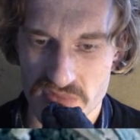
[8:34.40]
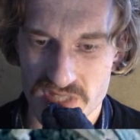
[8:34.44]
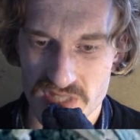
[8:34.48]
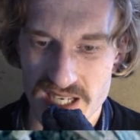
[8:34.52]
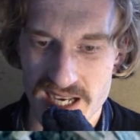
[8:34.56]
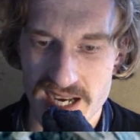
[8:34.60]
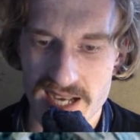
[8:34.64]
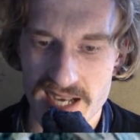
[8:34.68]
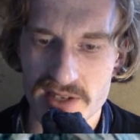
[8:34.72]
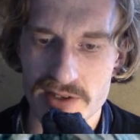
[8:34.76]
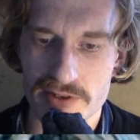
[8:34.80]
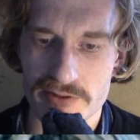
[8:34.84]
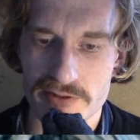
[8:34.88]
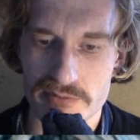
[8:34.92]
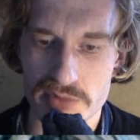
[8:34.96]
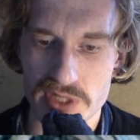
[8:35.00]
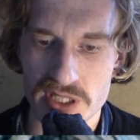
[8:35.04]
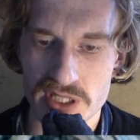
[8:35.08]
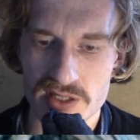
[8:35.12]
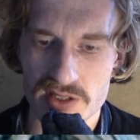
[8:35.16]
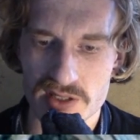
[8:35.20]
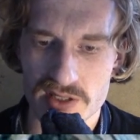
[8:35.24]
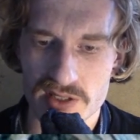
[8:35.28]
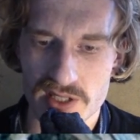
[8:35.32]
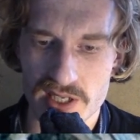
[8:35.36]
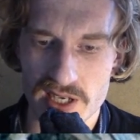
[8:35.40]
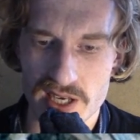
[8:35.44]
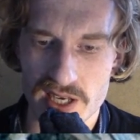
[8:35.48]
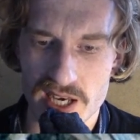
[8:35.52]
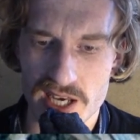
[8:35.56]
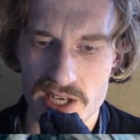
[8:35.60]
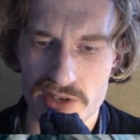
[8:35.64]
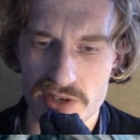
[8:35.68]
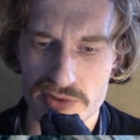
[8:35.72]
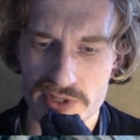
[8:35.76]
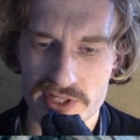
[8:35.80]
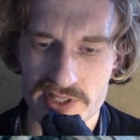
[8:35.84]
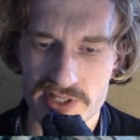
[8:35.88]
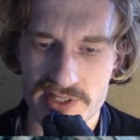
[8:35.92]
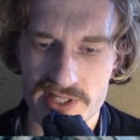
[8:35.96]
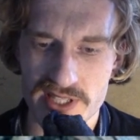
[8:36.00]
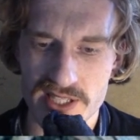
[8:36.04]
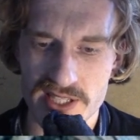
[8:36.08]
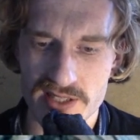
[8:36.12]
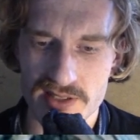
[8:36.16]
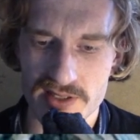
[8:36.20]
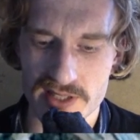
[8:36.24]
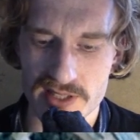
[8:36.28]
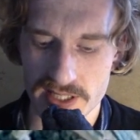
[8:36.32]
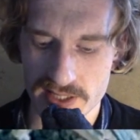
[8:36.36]
kind of meet. And we see
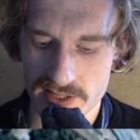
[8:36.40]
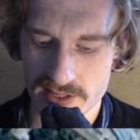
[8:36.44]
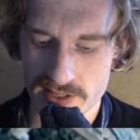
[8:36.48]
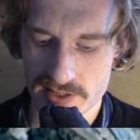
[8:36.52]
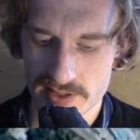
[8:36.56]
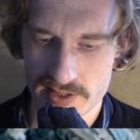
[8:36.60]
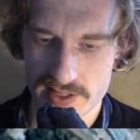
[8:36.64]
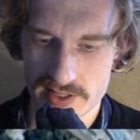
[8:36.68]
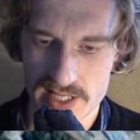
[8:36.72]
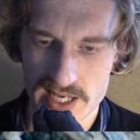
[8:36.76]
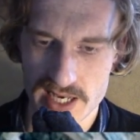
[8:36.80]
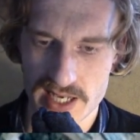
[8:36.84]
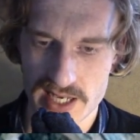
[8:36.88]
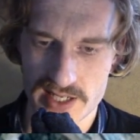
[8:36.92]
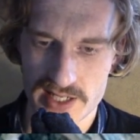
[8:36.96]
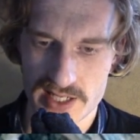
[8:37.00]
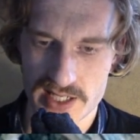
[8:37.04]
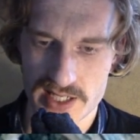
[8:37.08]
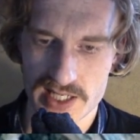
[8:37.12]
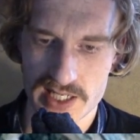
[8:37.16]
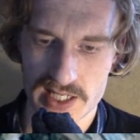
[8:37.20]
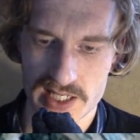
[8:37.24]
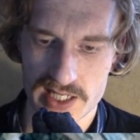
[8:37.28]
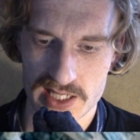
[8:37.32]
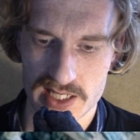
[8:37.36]
indeed that